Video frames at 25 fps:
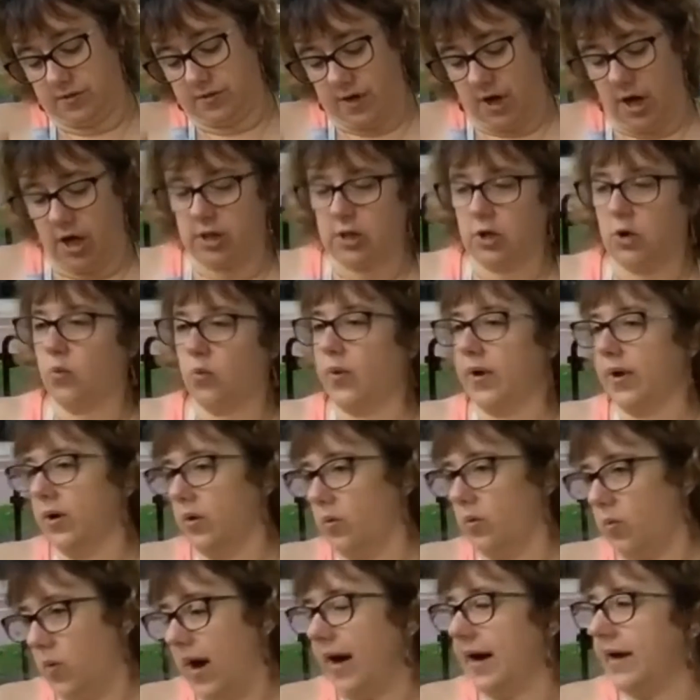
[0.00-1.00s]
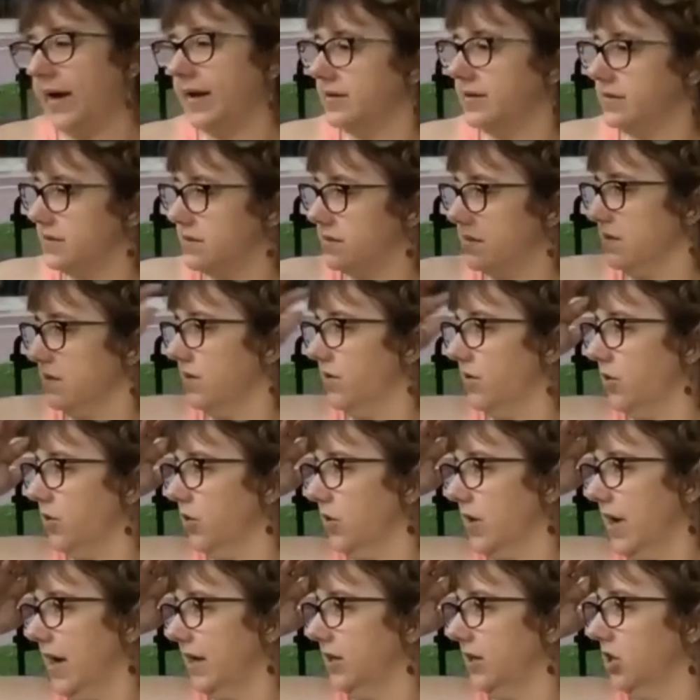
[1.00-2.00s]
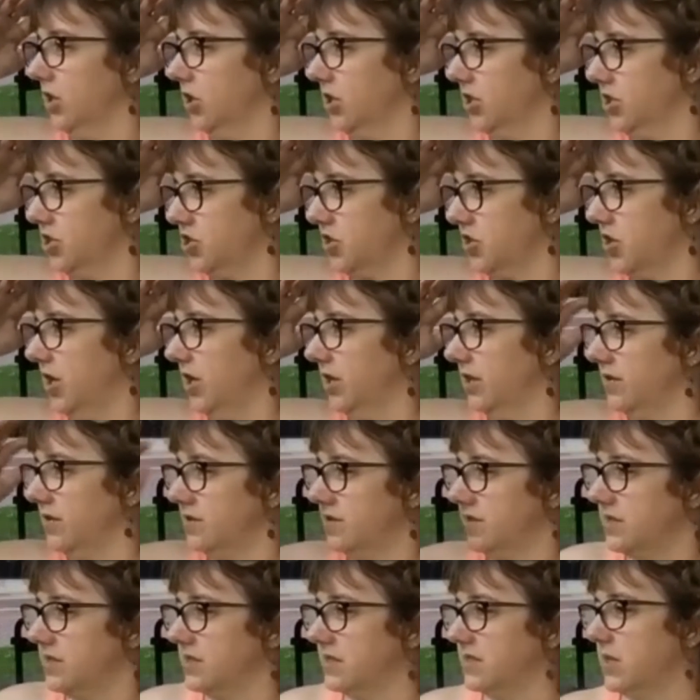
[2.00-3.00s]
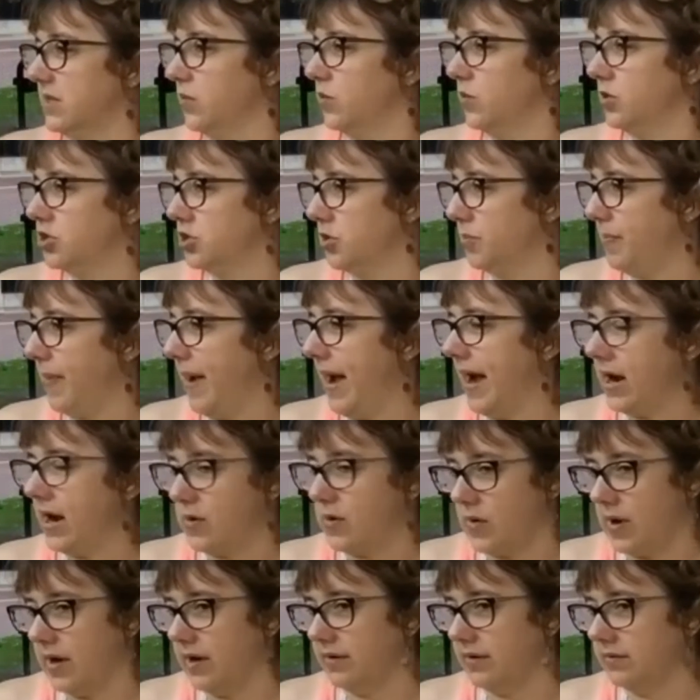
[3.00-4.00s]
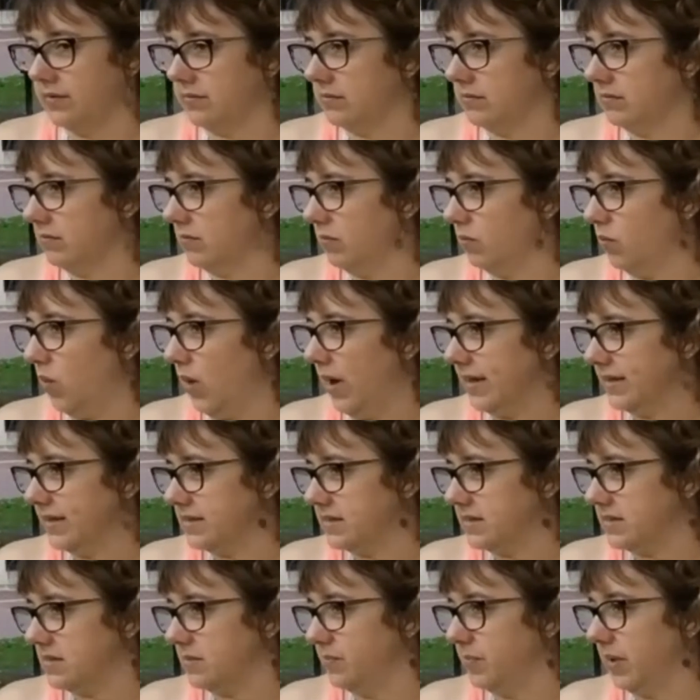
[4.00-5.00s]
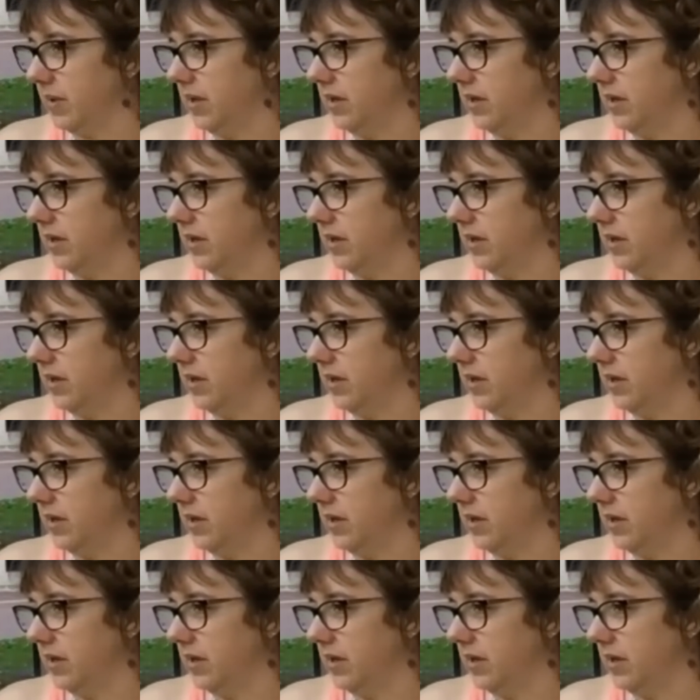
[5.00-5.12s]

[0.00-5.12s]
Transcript: Color wheel wise, you know, you kind of look at your colors to see what your background wants to be.